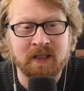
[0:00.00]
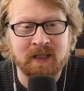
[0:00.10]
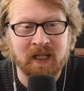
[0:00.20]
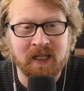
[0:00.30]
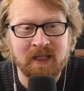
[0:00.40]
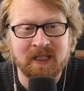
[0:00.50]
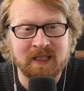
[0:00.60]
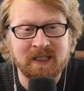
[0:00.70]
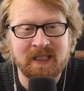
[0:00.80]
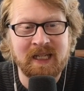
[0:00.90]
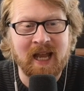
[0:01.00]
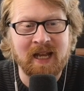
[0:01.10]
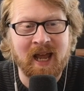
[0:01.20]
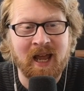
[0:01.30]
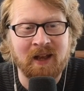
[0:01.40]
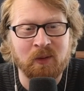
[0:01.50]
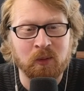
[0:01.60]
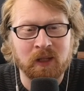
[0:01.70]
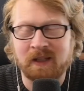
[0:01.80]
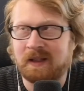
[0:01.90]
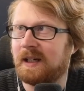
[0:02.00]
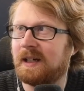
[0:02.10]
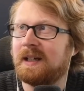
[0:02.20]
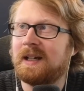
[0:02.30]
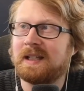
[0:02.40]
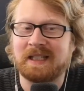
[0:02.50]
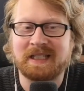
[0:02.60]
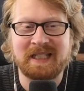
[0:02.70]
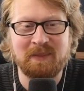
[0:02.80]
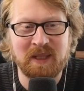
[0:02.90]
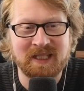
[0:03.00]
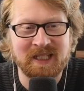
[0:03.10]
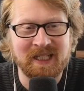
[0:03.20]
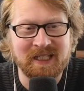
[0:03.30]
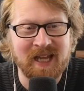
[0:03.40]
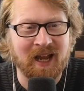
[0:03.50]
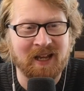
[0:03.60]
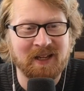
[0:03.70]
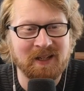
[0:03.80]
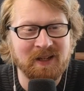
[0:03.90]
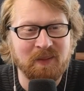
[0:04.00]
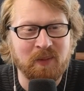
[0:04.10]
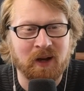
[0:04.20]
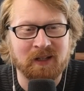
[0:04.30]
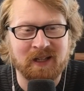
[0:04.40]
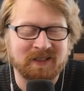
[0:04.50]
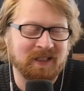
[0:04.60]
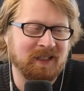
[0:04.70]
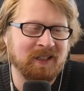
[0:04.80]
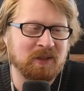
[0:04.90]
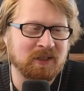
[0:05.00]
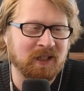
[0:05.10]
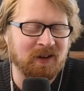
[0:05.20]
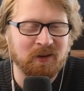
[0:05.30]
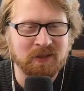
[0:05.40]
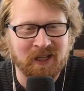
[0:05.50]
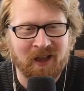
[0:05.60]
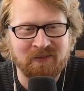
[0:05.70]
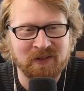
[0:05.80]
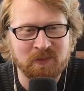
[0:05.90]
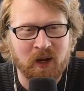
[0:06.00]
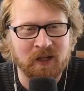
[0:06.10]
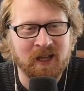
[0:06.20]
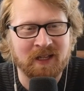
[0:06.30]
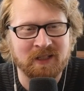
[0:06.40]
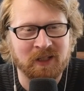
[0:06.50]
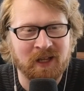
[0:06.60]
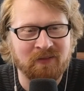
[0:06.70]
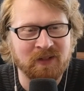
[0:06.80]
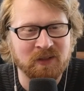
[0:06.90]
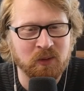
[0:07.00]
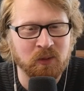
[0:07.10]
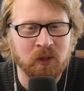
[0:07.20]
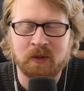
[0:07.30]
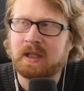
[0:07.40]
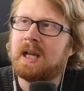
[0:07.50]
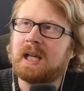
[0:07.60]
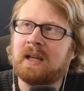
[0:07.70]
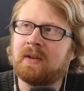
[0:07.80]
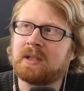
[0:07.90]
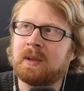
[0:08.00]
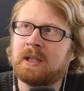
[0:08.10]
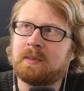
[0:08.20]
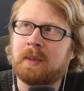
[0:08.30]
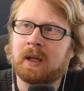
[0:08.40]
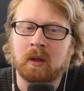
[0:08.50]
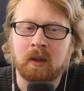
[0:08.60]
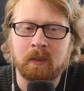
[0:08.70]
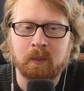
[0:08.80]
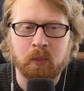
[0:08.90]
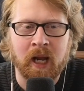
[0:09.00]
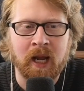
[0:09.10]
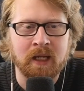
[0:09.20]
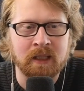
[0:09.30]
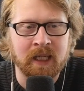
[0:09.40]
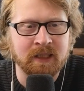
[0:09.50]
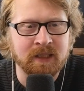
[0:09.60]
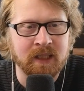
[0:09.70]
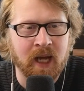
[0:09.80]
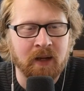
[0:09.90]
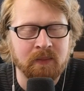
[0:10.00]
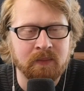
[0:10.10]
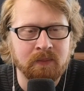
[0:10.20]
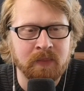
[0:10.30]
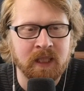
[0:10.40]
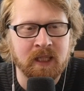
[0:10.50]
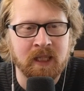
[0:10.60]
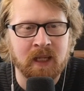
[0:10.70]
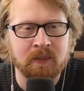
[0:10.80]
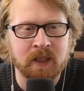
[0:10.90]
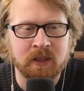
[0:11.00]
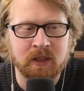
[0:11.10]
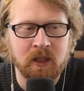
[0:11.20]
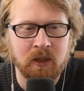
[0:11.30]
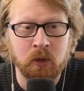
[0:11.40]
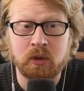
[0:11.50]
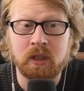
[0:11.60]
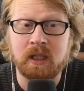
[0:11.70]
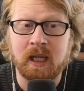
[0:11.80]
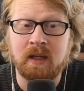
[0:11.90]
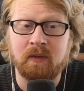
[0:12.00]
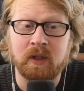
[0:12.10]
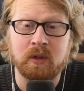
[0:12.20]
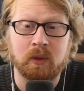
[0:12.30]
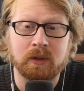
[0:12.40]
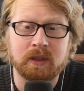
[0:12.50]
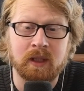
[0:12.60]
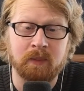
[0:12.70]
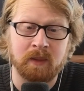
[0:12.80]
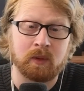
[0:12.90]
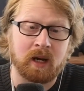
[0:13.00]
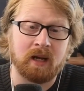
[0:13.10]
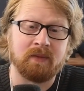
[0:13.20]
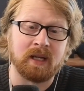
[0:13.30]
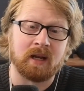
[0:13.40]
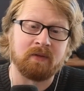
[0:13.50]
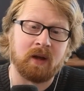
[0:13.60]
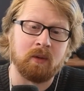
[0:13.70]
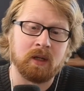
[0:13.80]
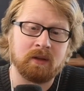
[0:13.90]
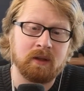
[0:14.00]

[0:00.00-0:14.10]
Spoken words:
like the CNN or like the CBC Tech podcast. Like it's just like, oh, it's like Evan podcast. I like Evan. He's a cool host. Even some of these bigger brand legacy kind of media names, it's usually the individuals that people kind of identify with.